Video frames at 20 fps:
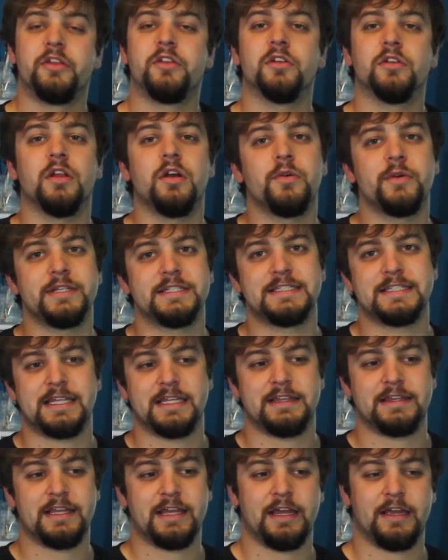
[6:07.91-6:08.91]
you'll always
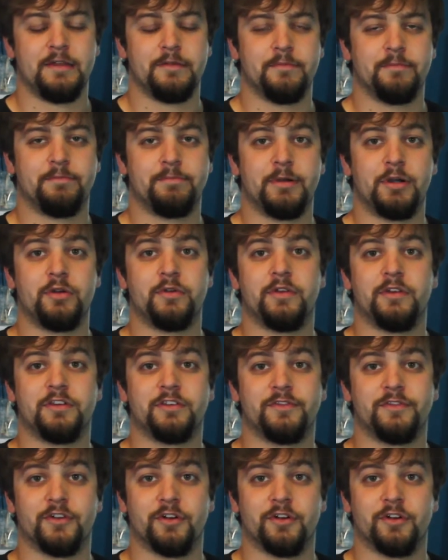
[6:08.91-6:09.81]
get that bonus